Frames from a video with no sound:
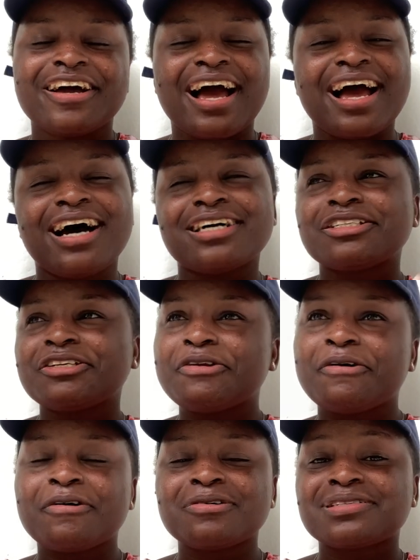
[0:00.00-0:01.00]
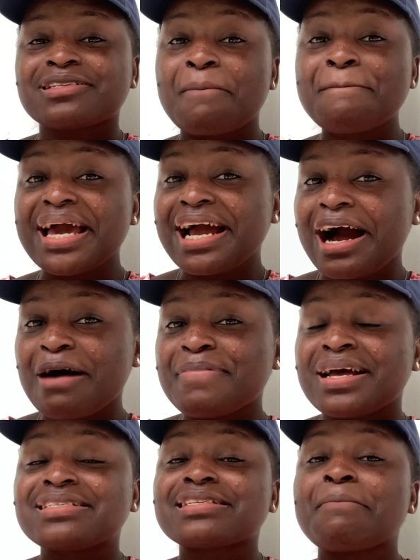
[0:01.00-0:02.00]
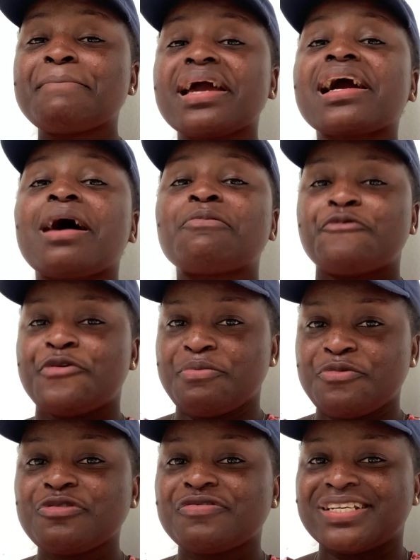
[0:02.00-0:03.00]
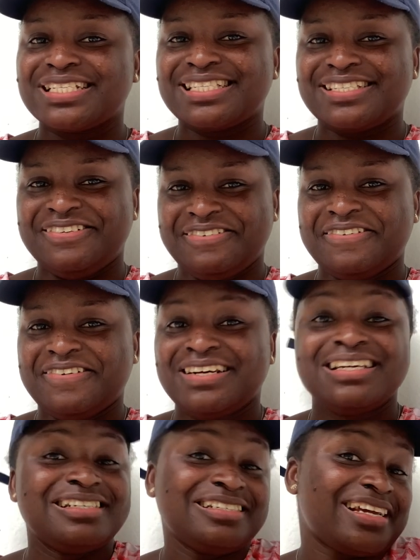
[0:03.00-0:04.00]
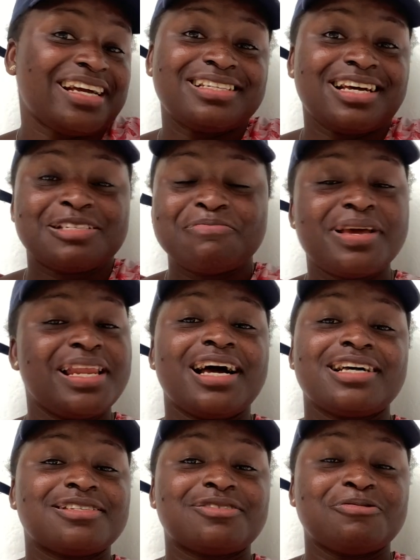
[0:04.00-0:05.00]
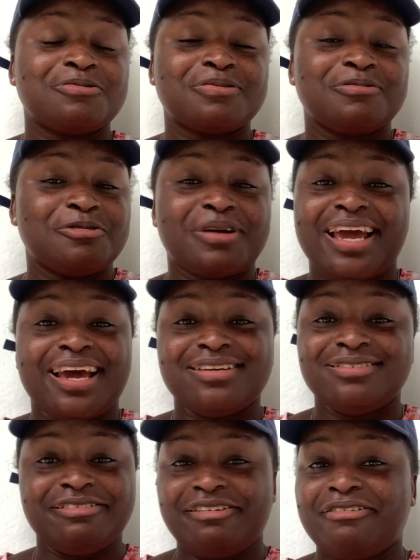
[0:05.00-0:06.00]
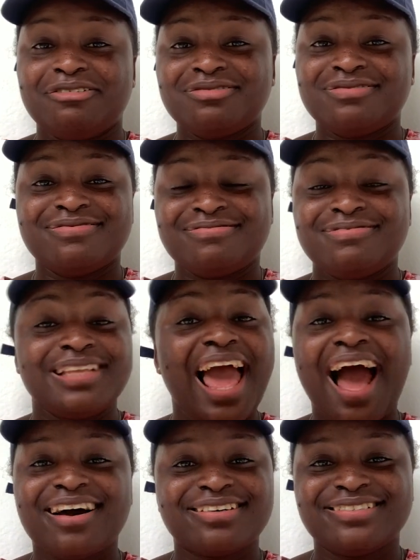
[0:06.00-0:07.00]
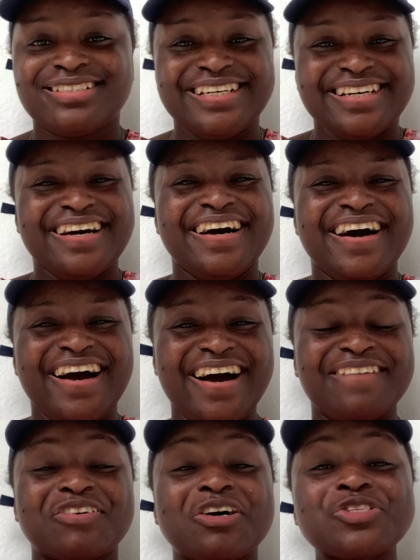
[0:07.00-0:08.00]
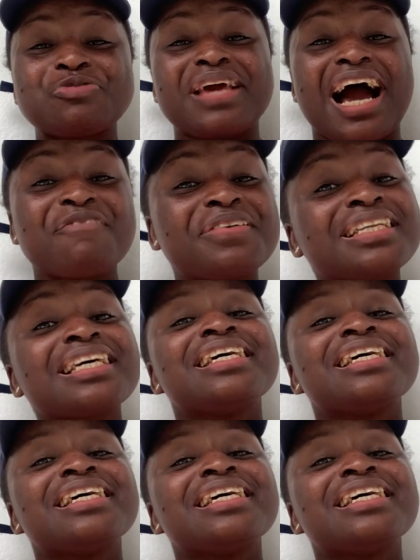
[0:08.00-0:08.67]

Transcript: and, you know, some makeup and some makeup removers. You know, get as many as you can, you know. Yeah. Because you'll be having